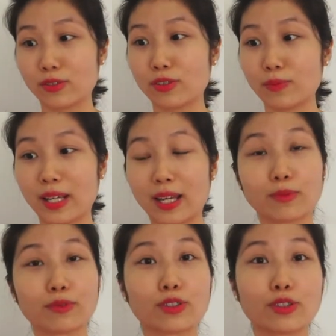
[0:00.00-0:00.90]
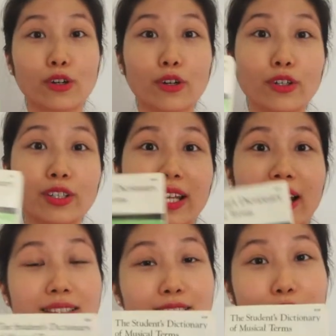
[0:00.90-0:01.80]
to be able to know the
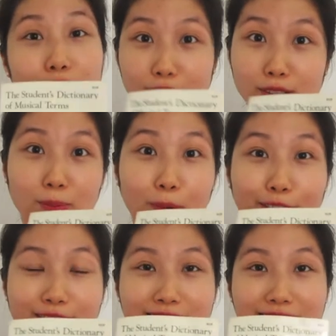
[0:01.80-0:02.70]
answer on the spot.